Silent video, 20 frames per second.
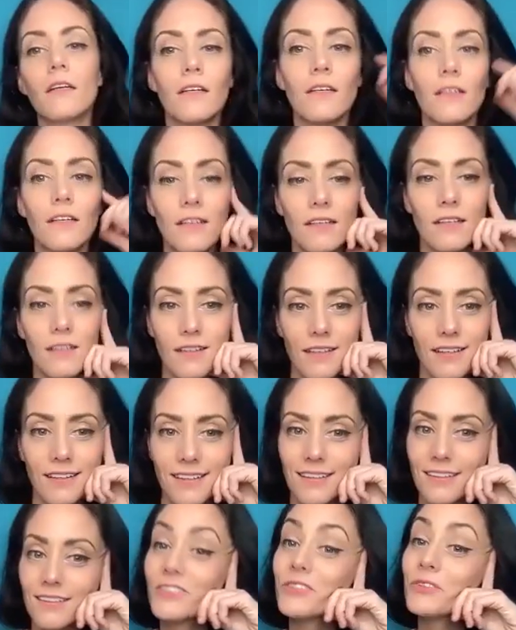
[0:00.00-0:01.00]
the one I
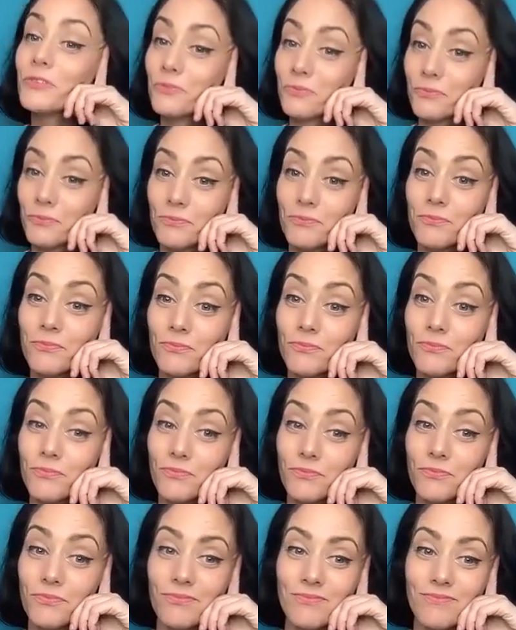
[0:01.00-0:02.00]
have, if even if
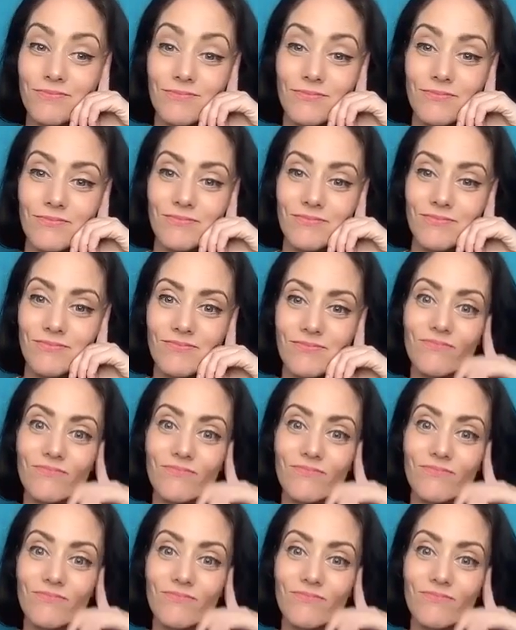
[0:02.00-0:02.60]
I have one.